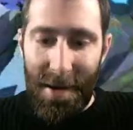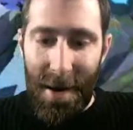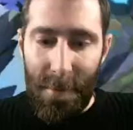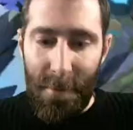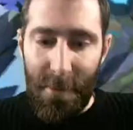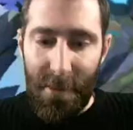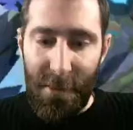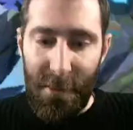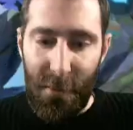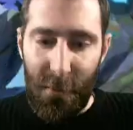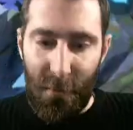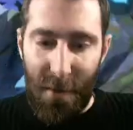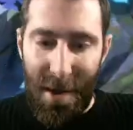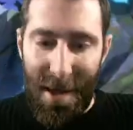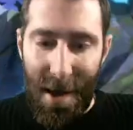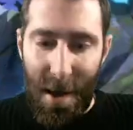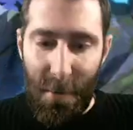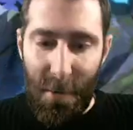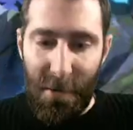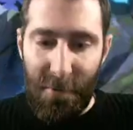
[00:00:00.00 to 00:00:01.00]
number
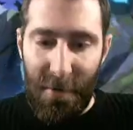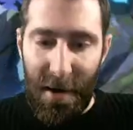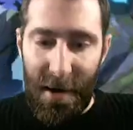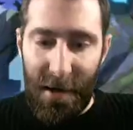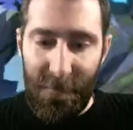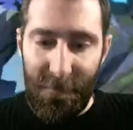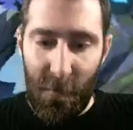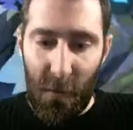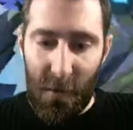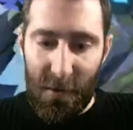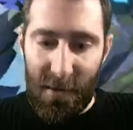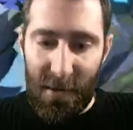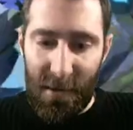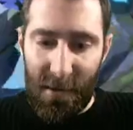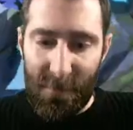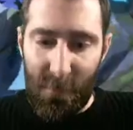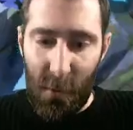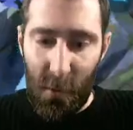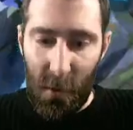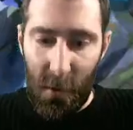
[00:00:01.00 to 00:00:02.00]
3 and we reinforce
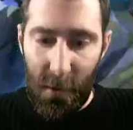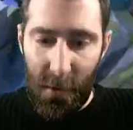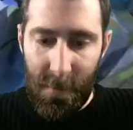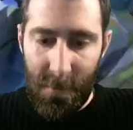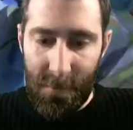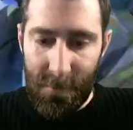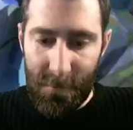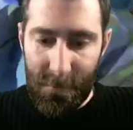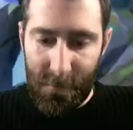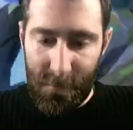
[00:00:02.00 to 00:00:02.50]
his board.